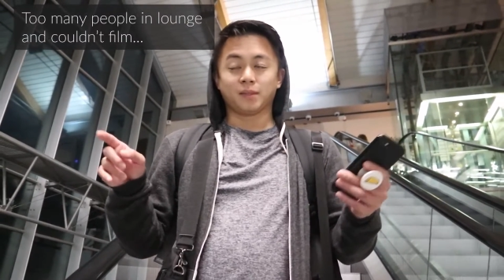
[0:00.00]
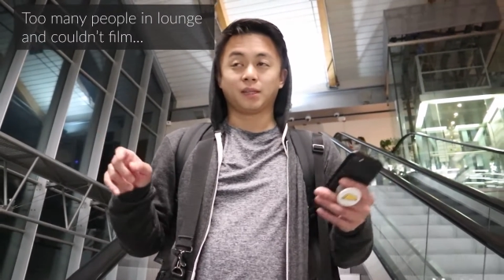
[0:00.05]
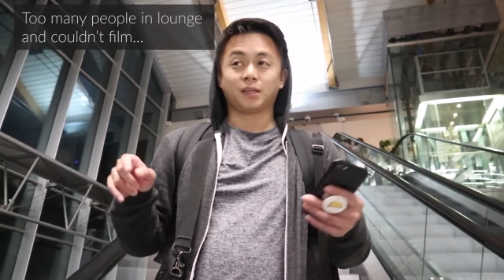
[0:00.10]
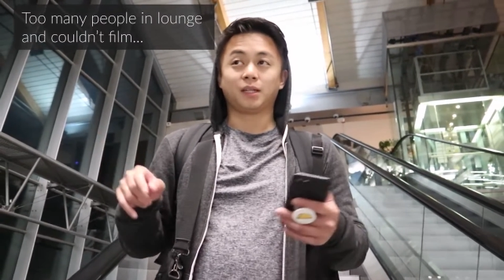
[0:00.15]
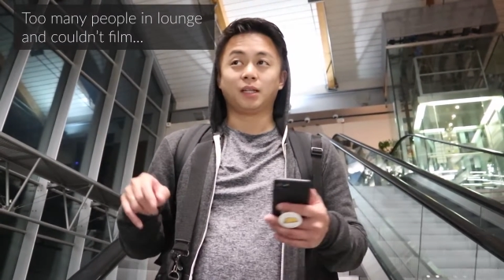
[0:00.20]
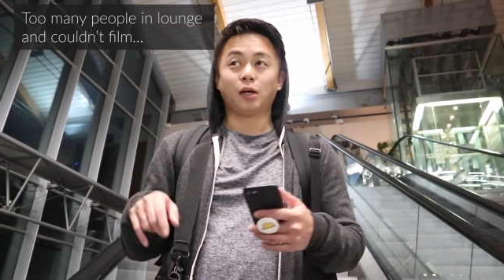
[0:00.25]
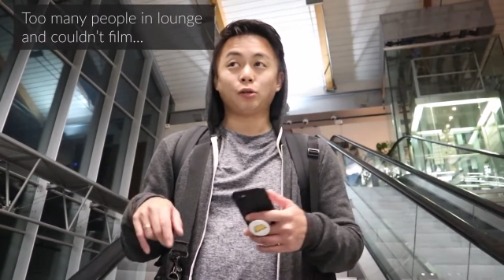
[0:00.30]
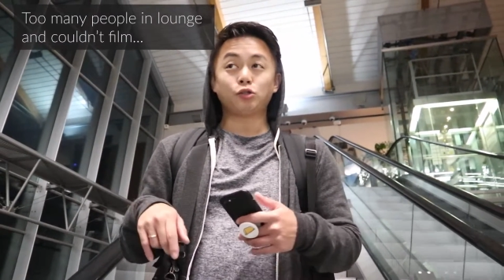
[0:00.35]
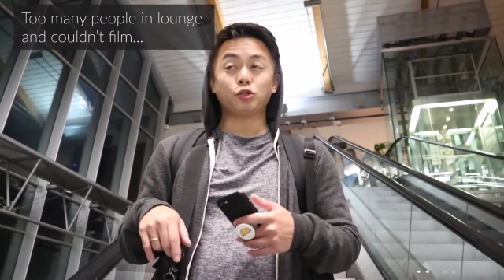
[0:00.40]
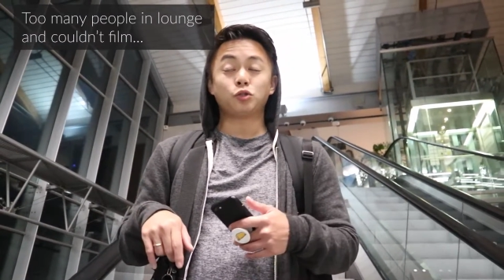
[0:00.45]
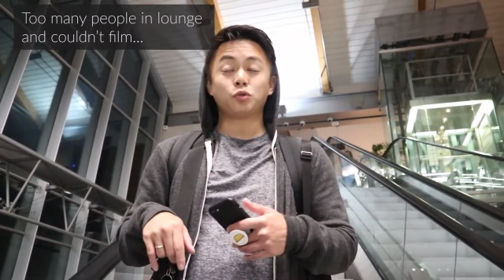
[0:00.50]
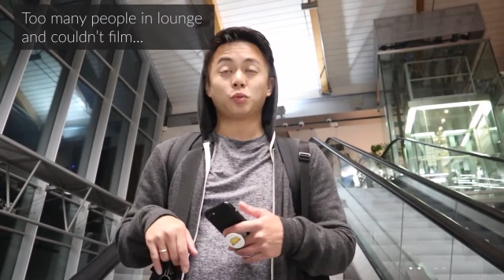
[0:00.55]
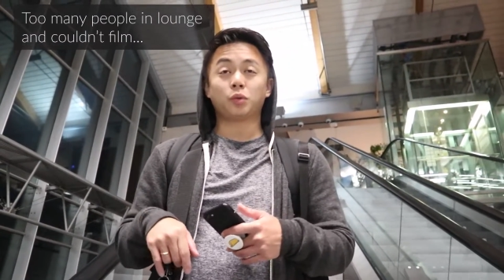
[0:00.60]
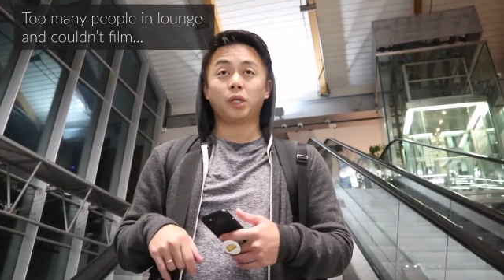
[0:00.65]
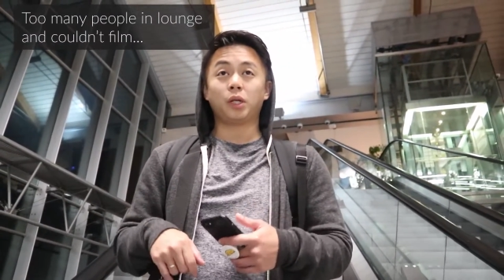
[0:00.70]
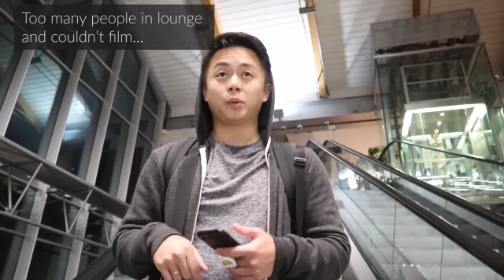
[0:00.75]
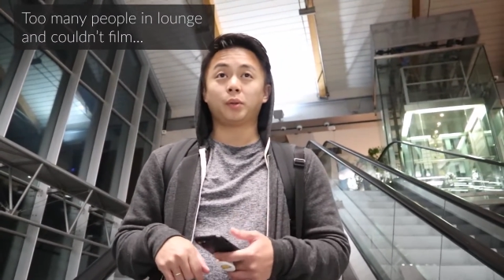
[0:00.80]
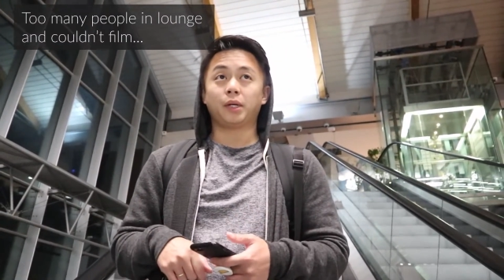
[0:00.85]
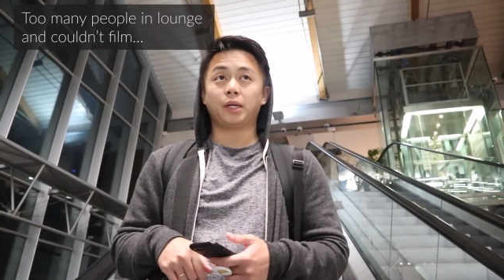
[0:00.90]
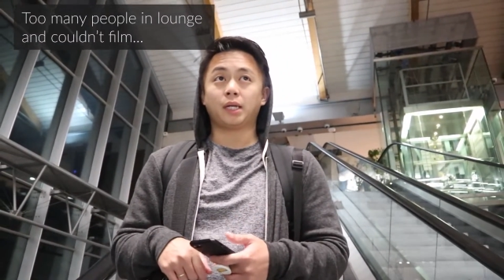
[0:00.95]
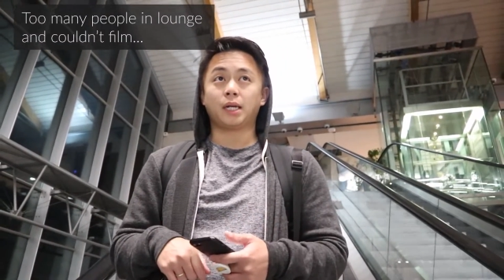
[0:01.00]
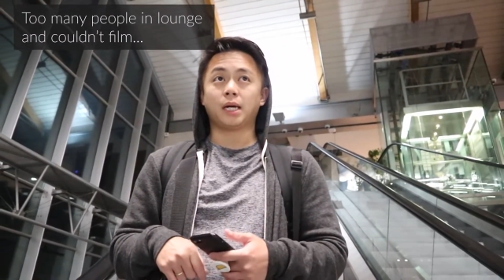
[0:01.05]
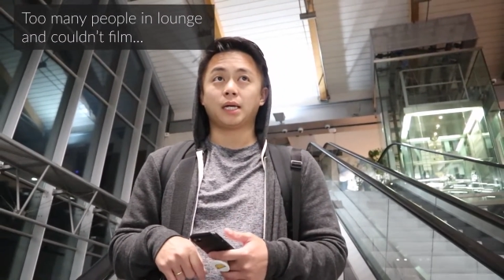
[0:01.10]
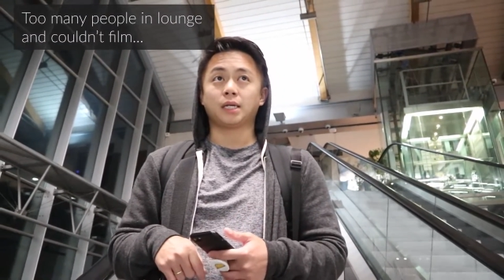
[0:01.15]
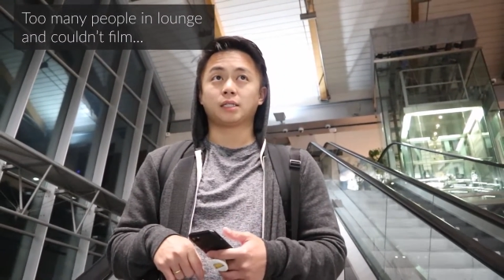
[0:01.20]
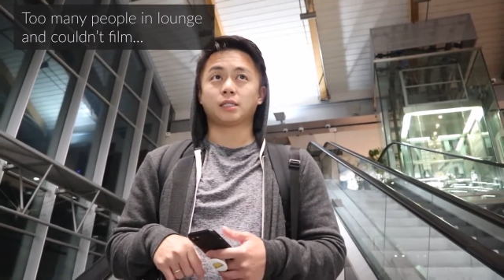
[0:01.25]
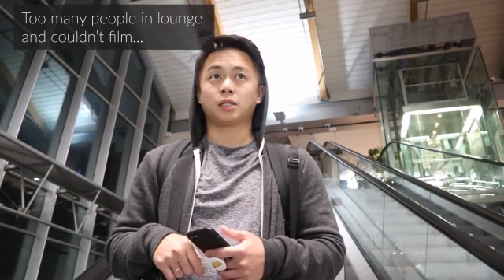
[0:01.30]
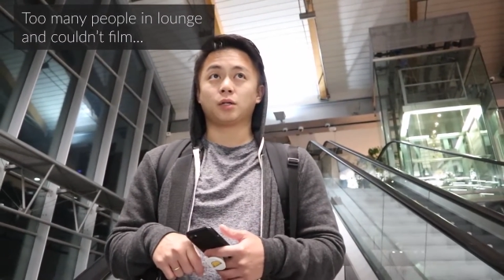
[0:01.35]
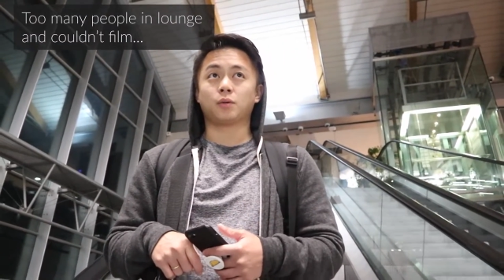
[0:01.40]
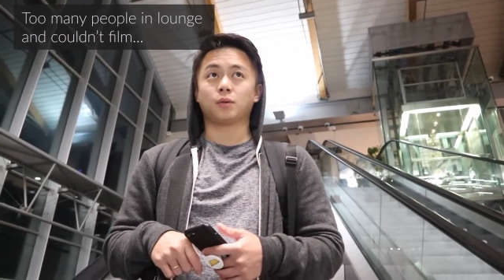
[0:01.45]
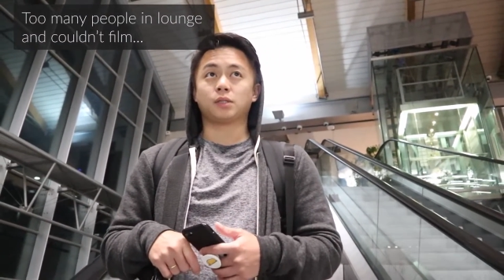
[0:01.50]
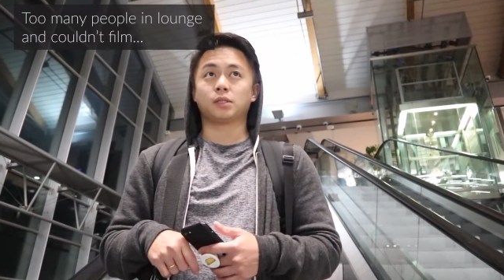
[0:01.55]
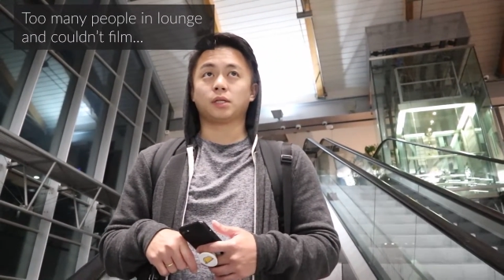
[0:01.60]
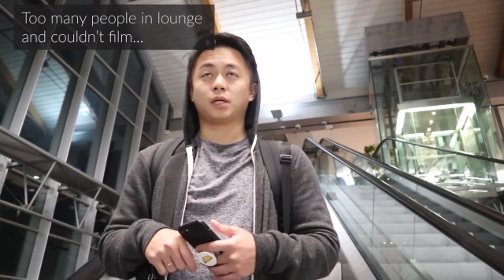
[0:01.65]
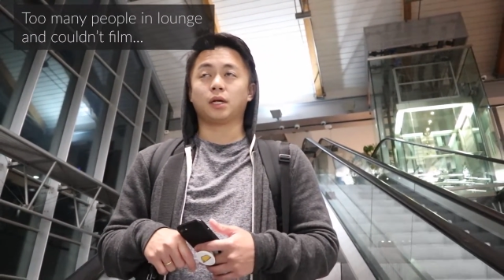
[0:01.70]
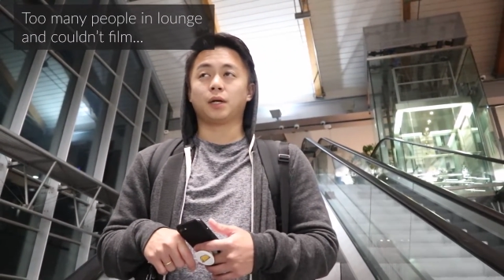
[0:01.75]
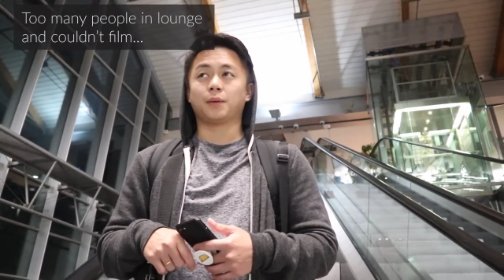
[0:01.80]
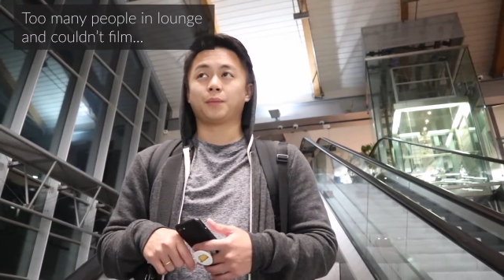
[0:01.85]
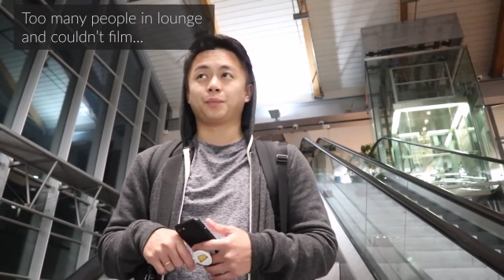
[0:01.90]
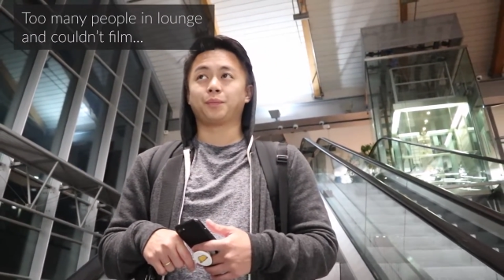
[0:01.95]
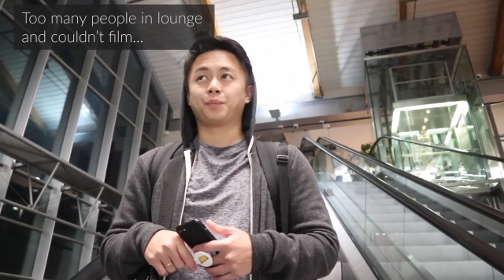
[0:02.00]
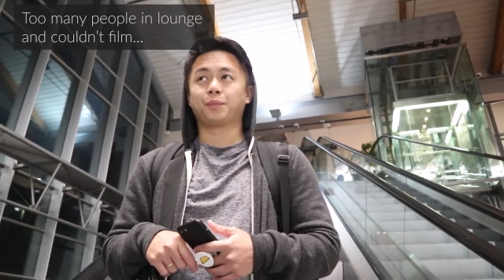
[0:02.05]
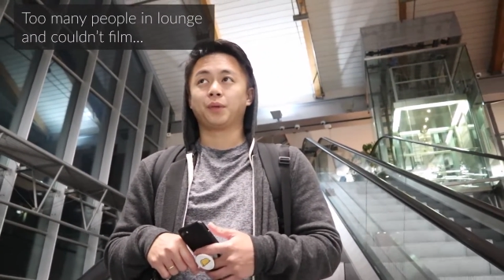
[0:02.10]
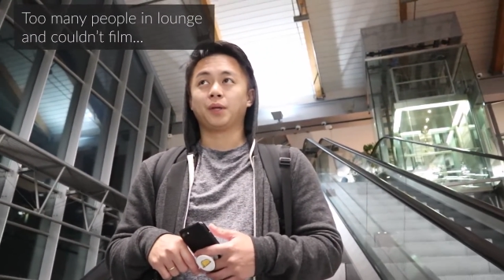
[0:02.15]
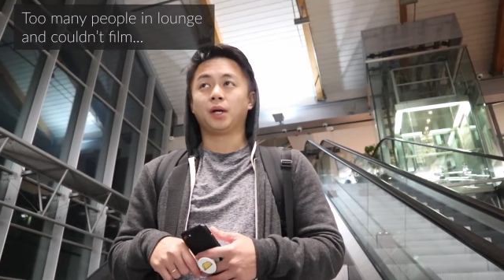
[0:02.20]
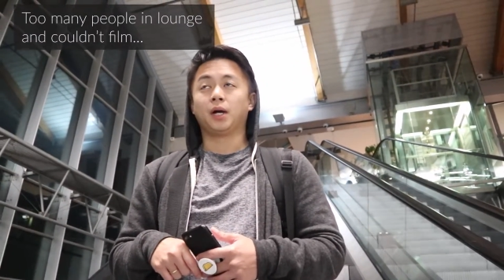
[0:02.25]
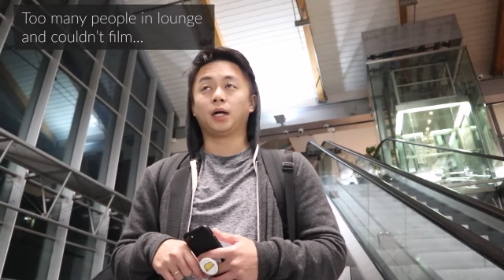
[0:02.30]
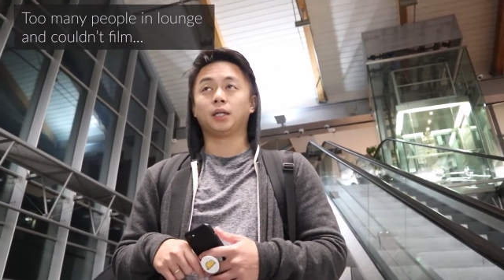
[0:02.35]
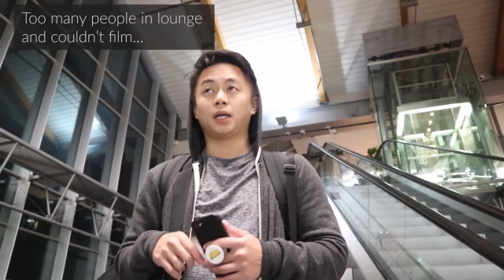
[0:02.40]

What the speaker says: The lounge was really, really nice. There was a